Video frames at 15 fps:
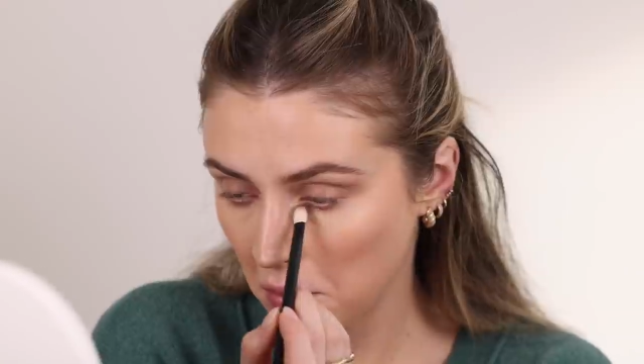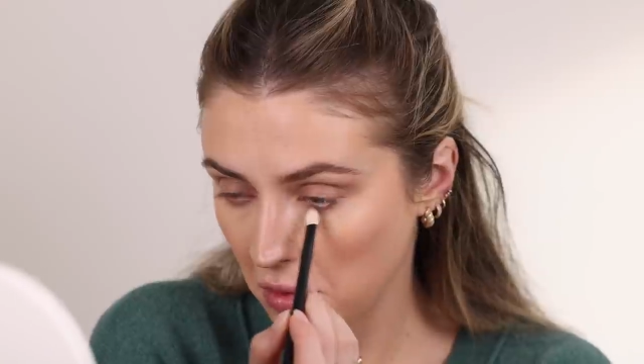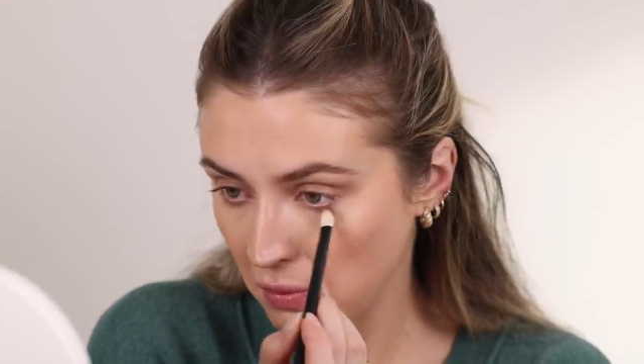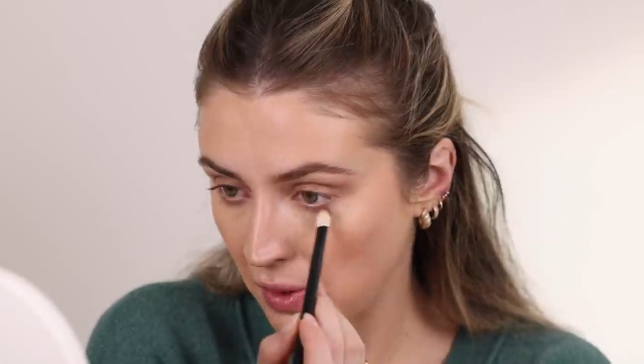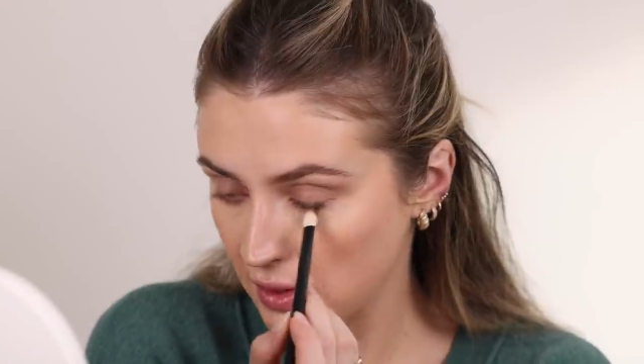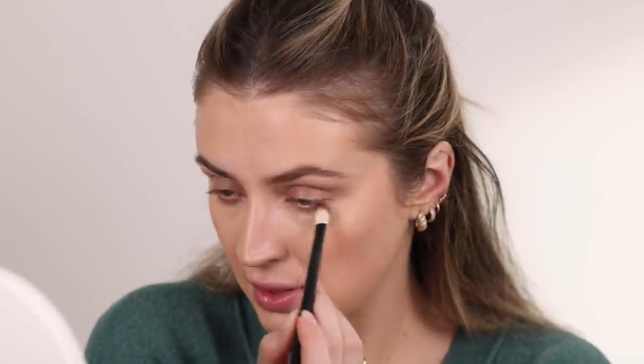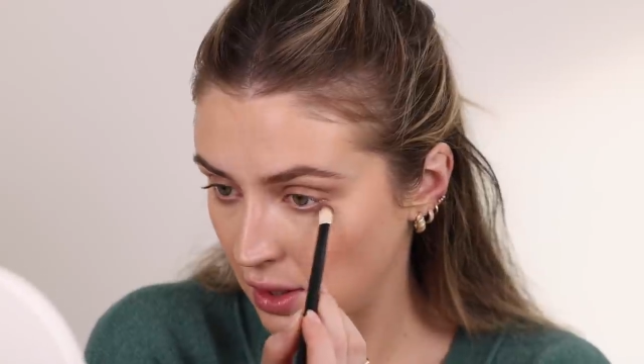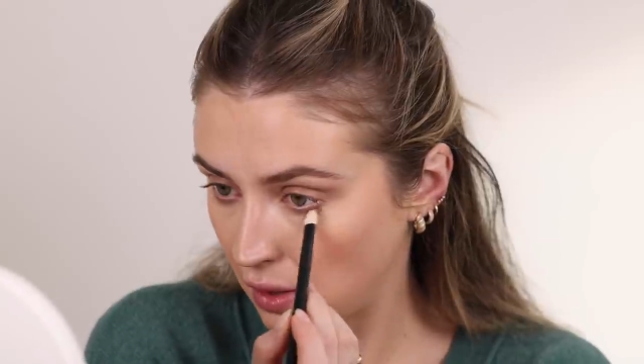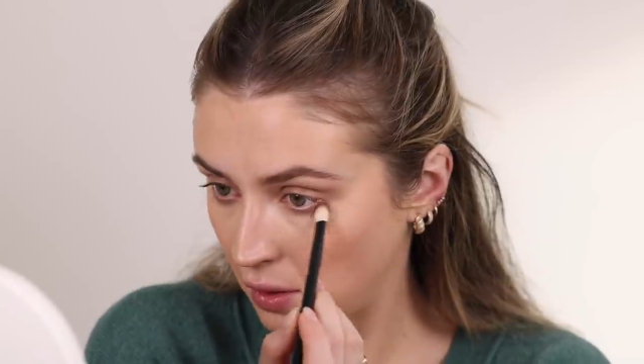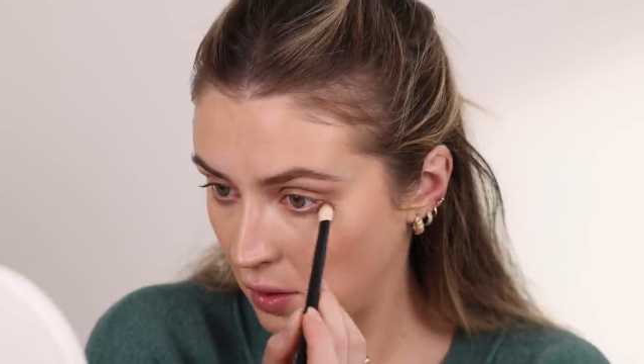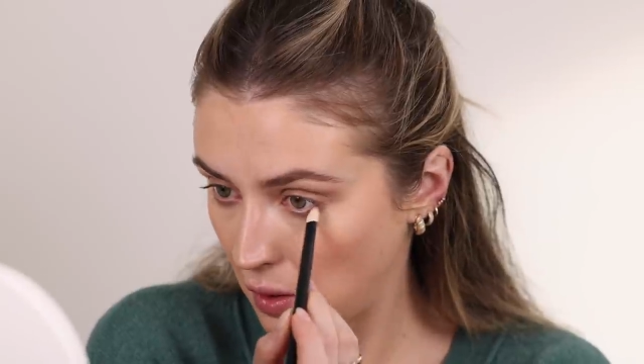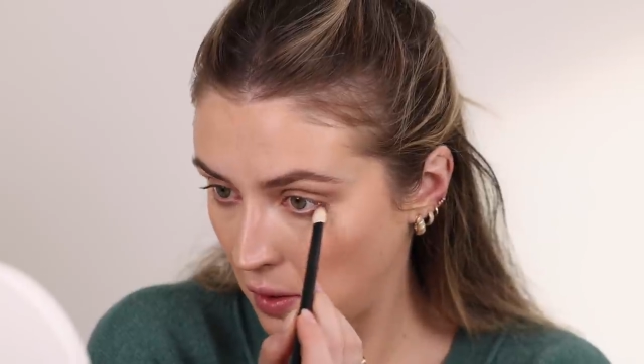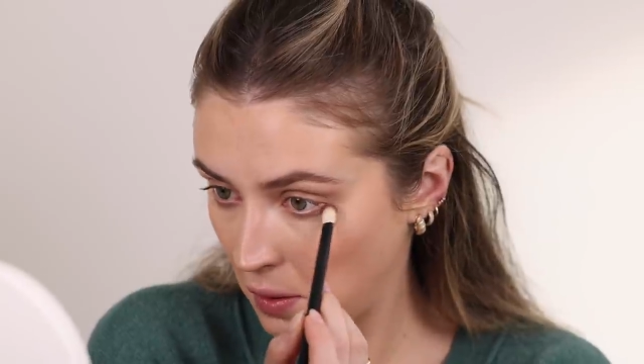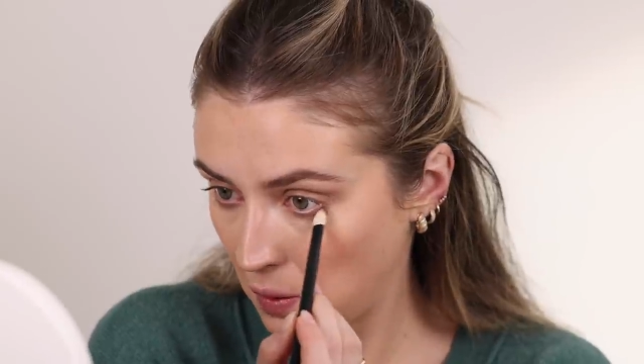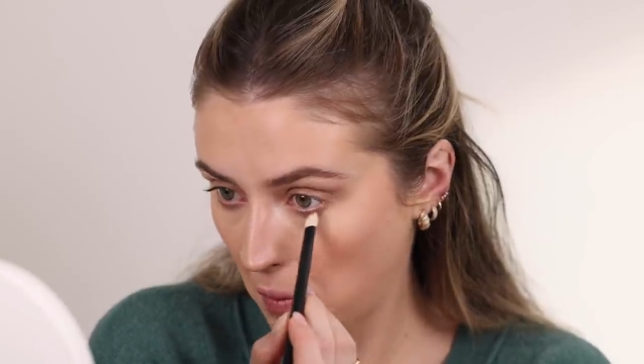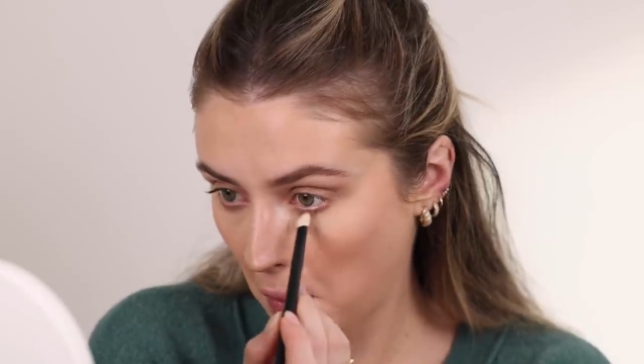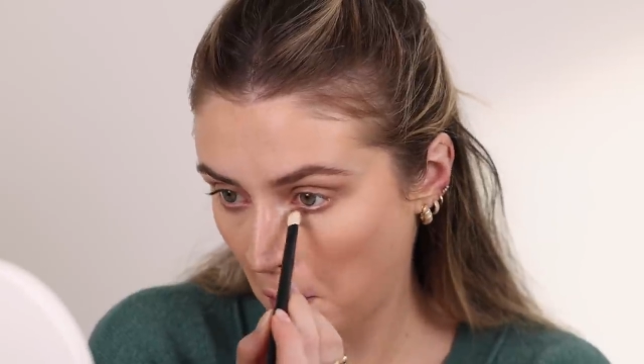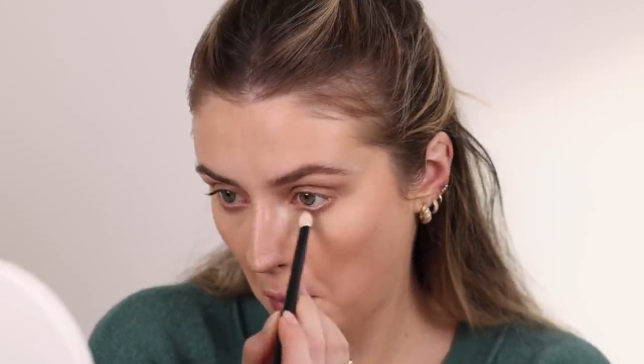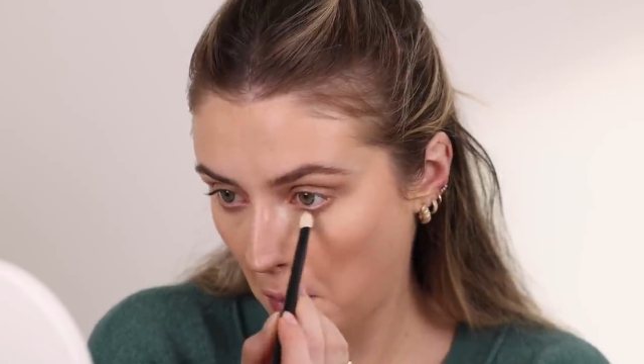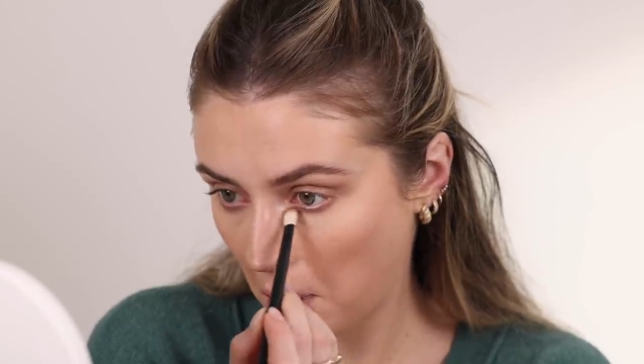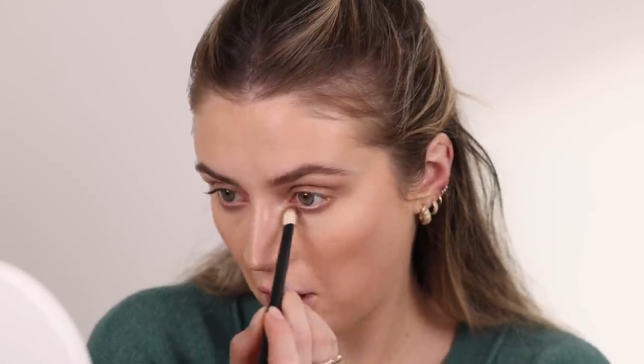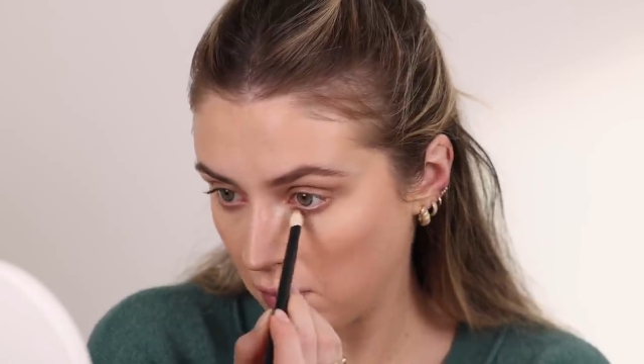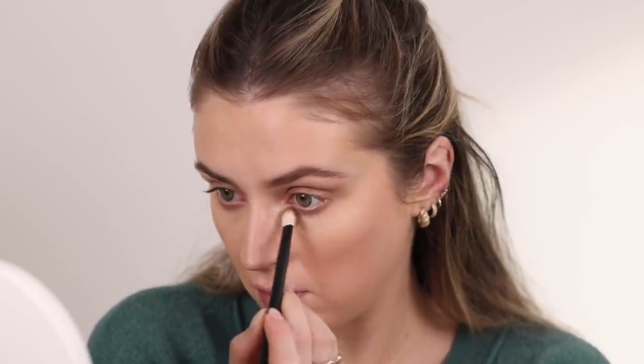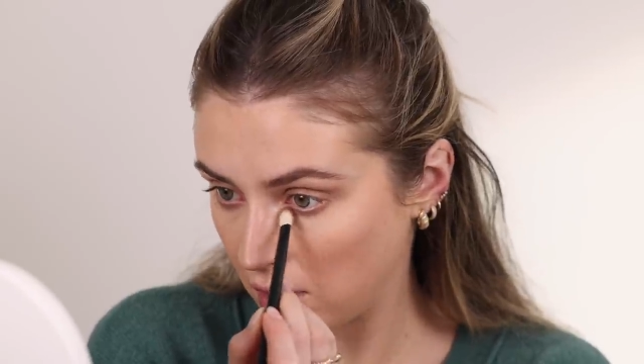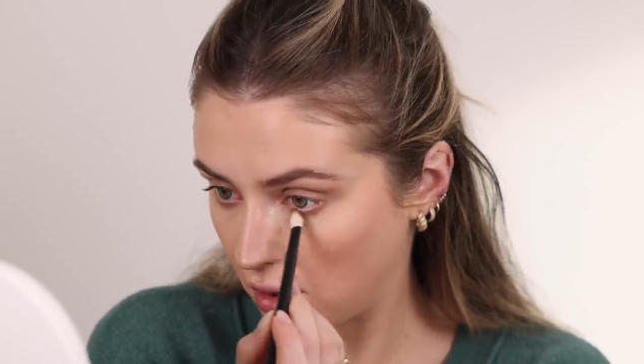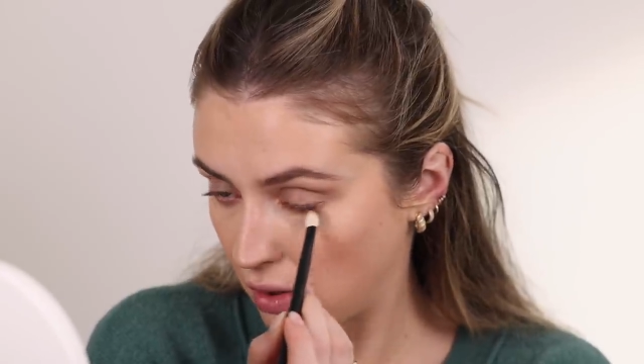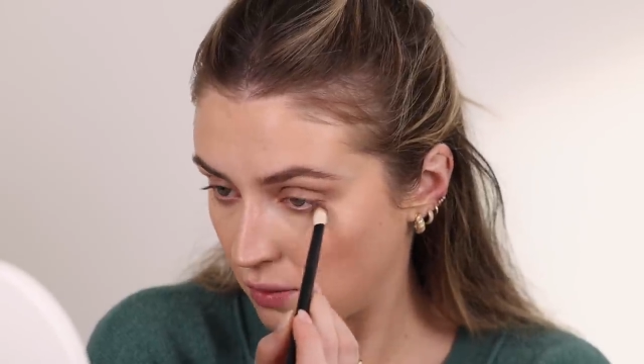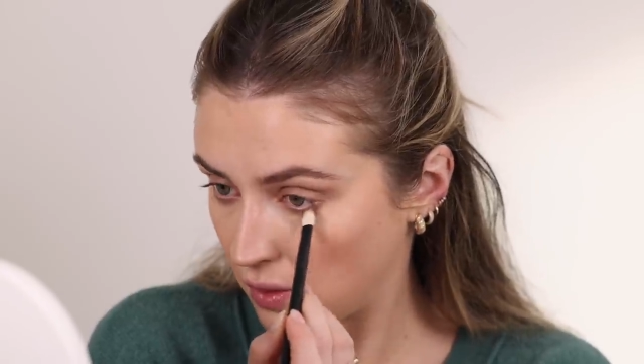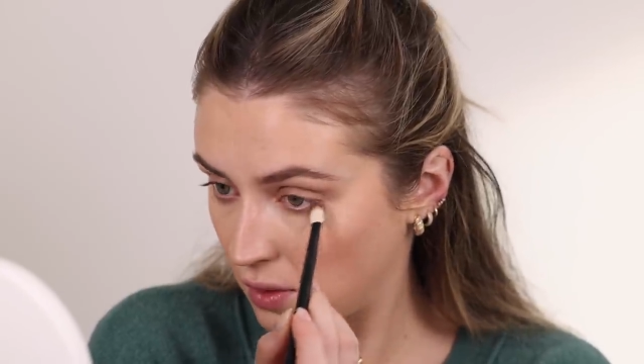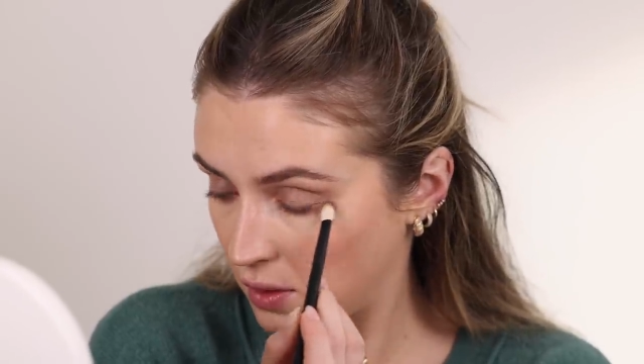would put mascara on and be
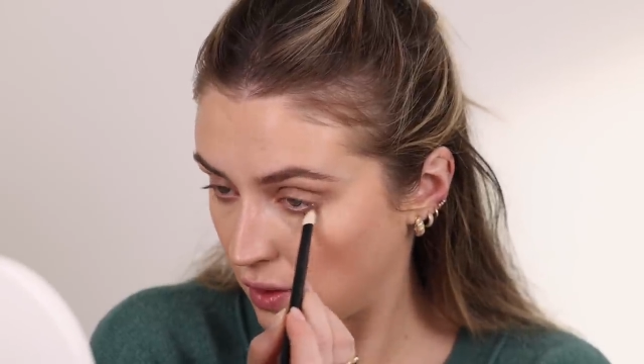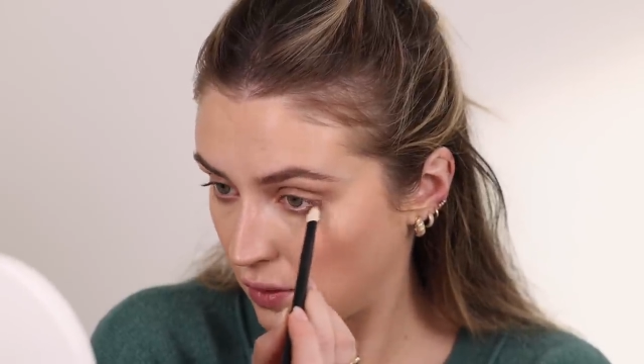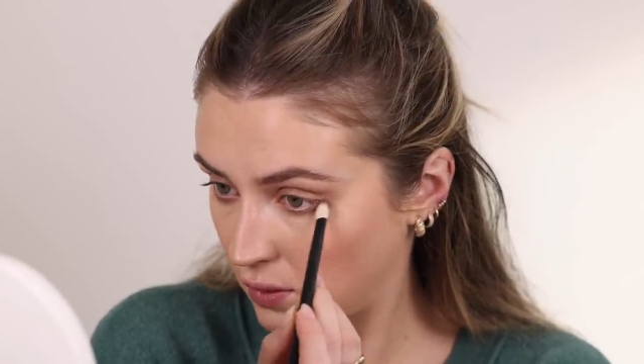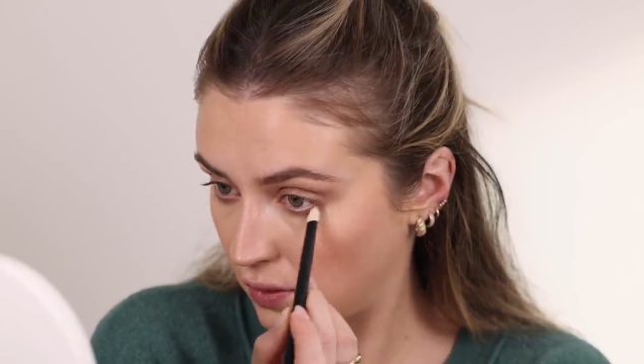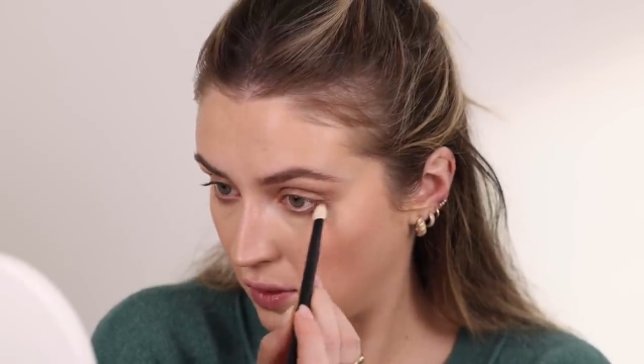done with this.